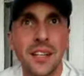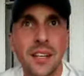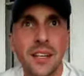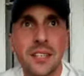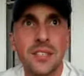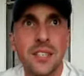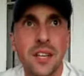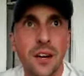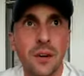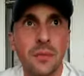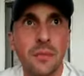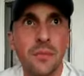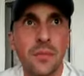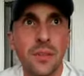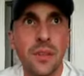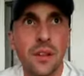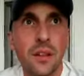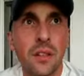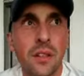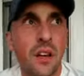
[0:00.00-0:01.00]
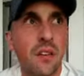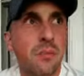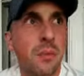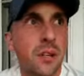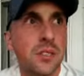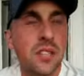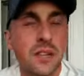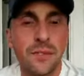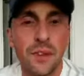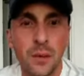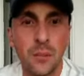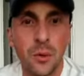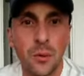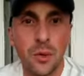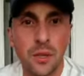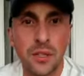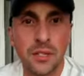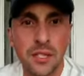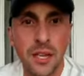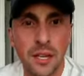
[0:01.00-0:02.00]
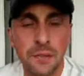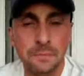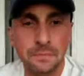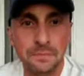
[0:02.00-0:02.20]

So, love multifamily real estate.